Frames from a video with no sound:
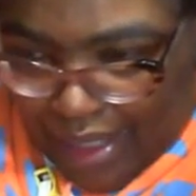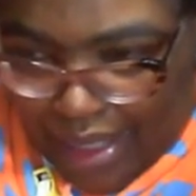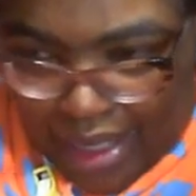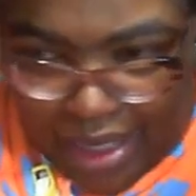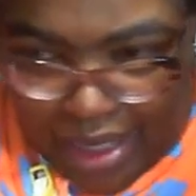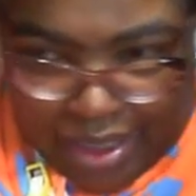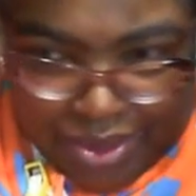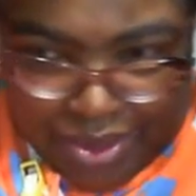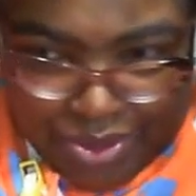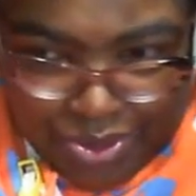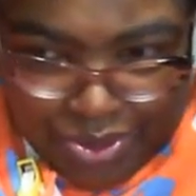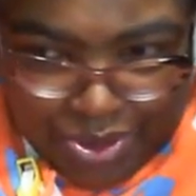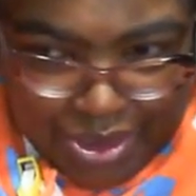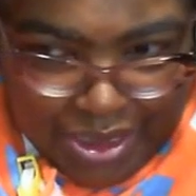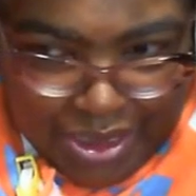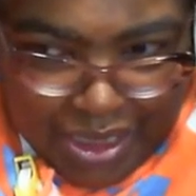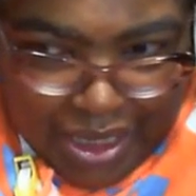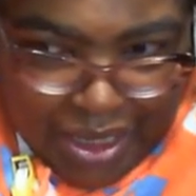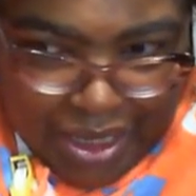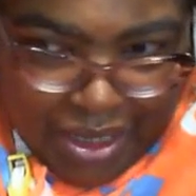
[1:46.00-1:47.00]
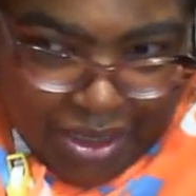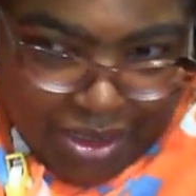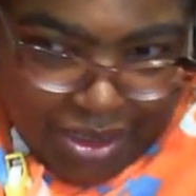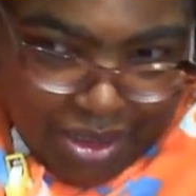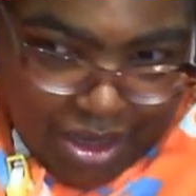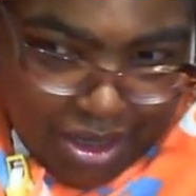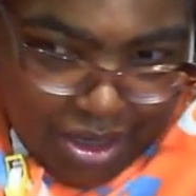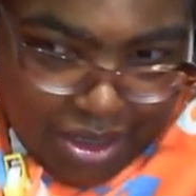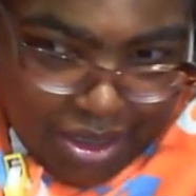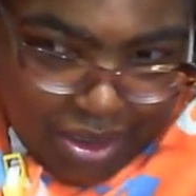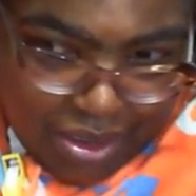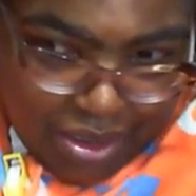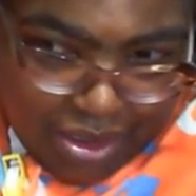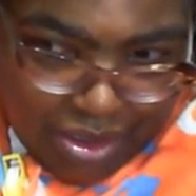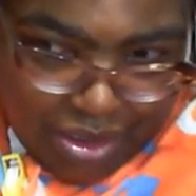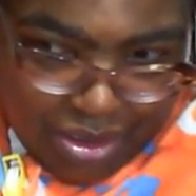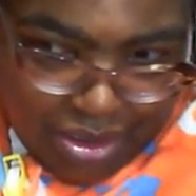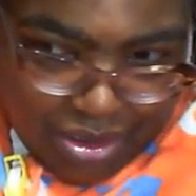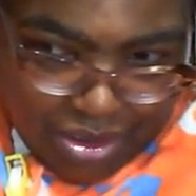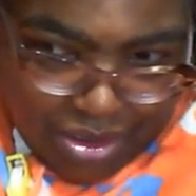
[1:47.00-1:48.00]
understand
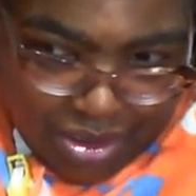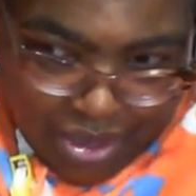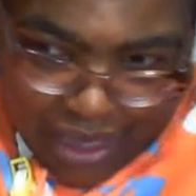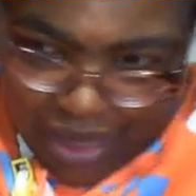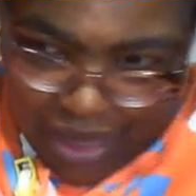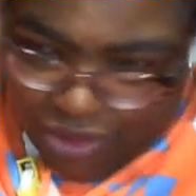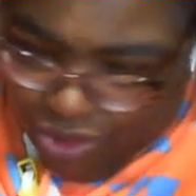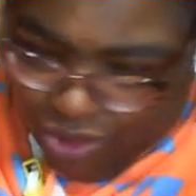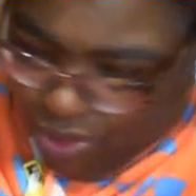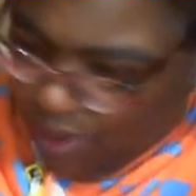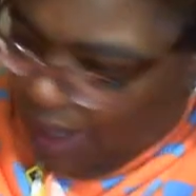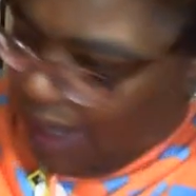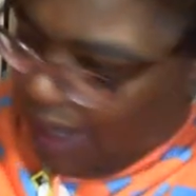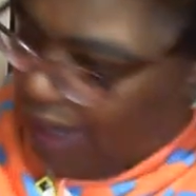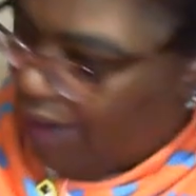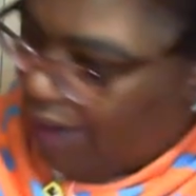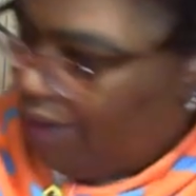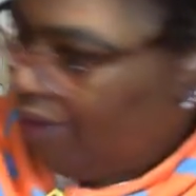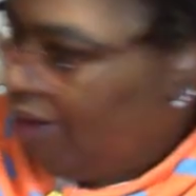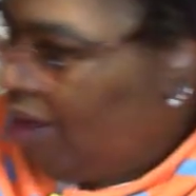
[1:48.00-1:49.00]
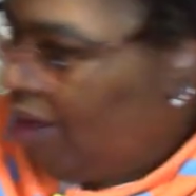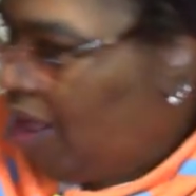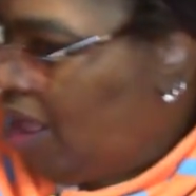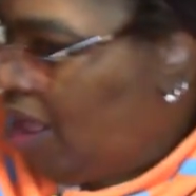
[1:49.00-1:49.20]
natural hair